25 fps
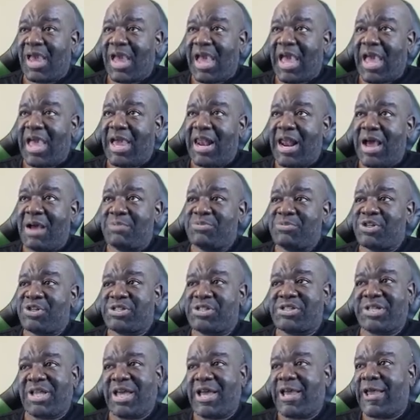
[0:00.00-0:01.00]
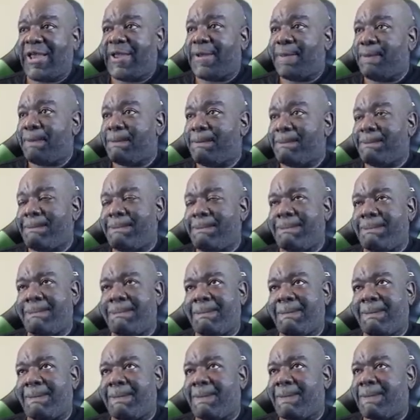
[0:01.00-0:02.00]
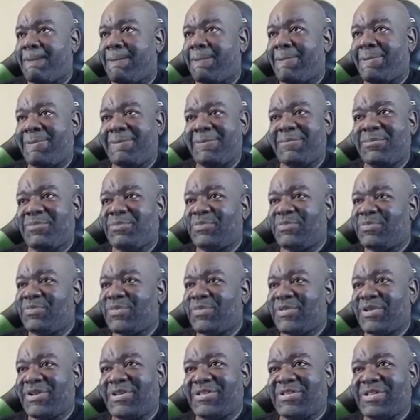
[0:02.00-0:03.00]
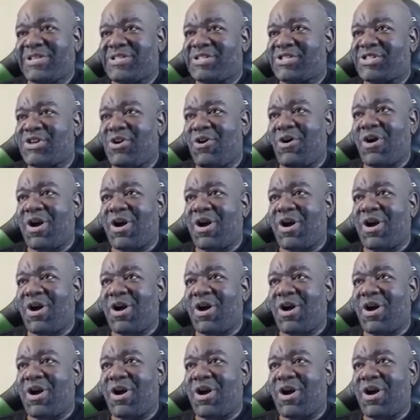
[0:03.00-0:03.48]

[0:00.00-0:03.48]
And I'm just like, hmm, this is gonna